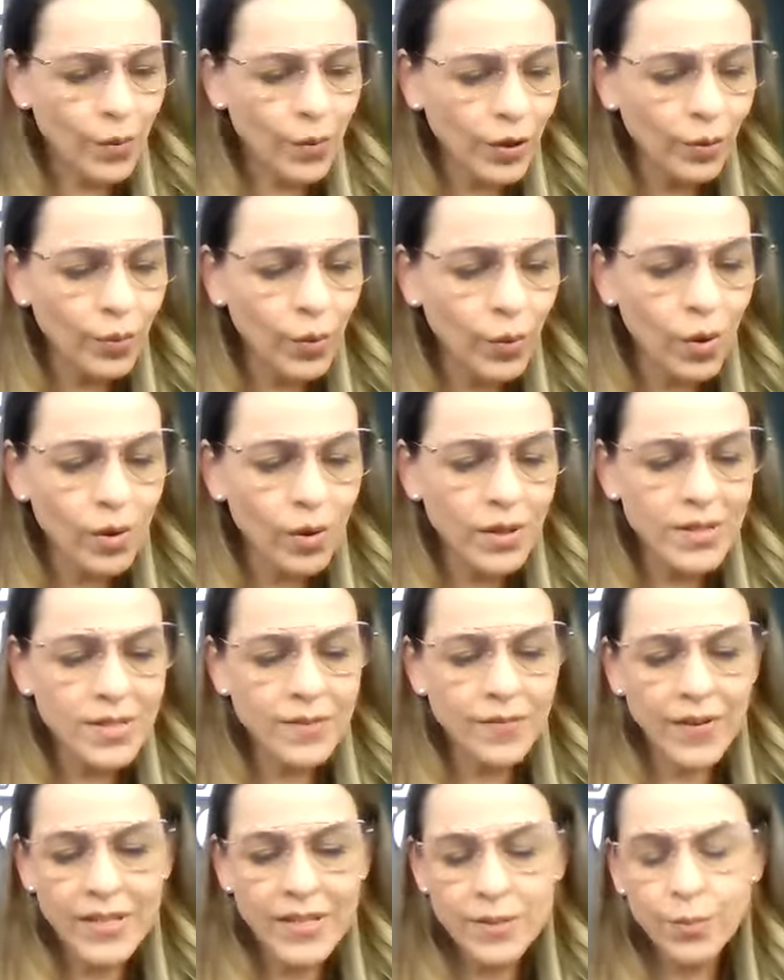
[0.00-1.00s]
your role as
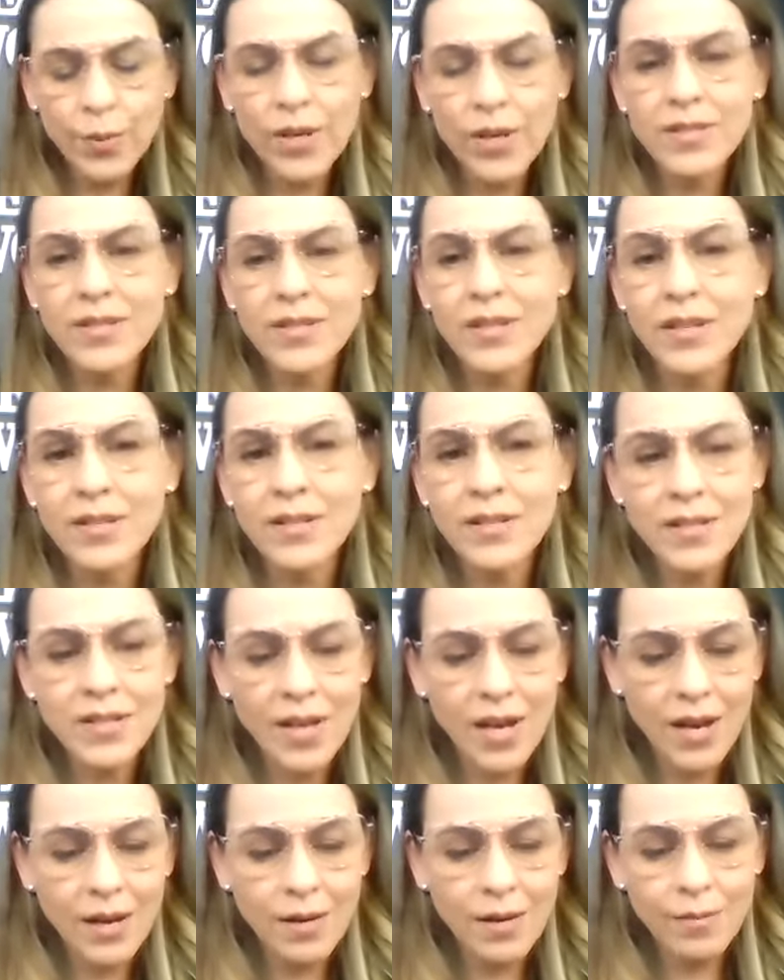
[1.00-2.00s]
a vice president
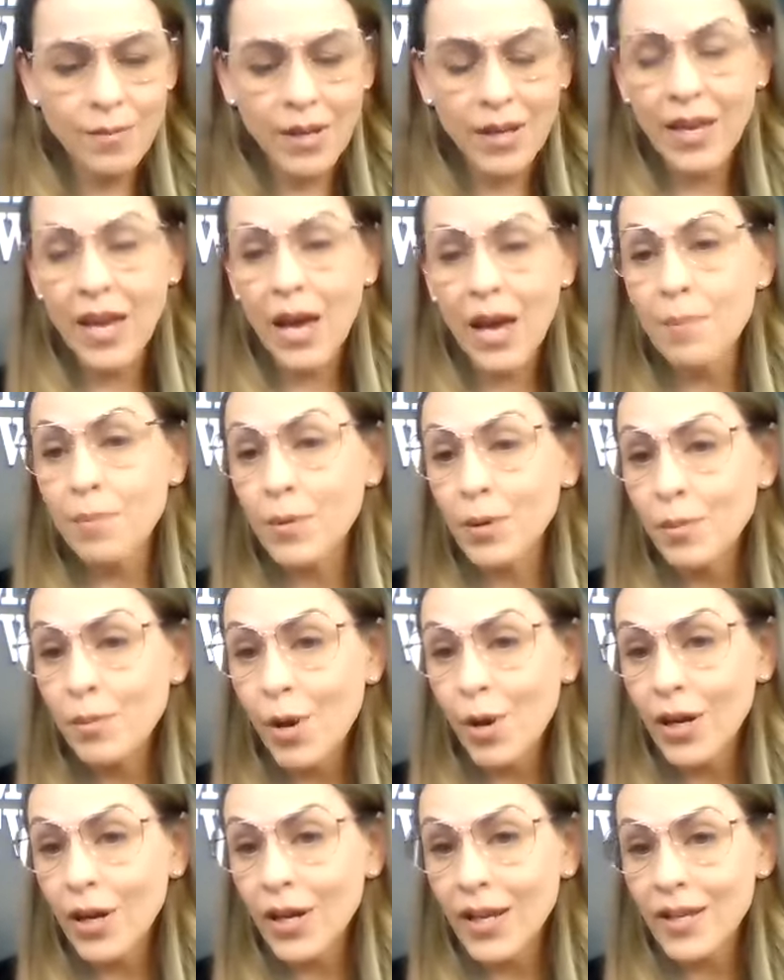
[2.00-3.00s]
um, in capital
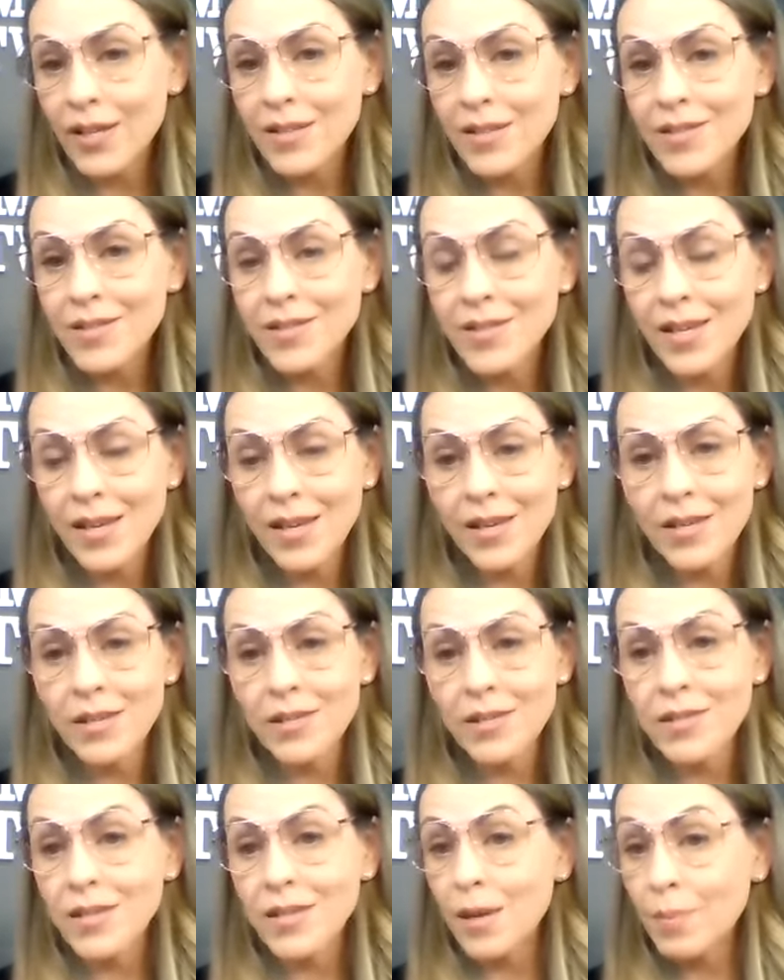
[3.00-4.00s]
markets
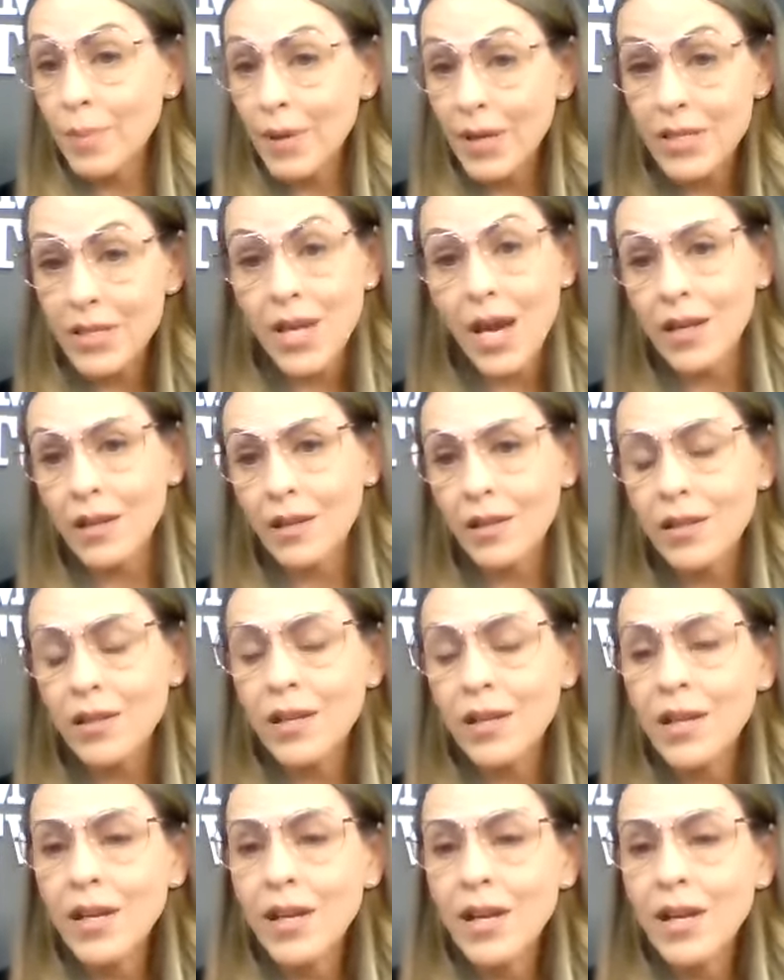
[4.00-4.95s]
is a big title.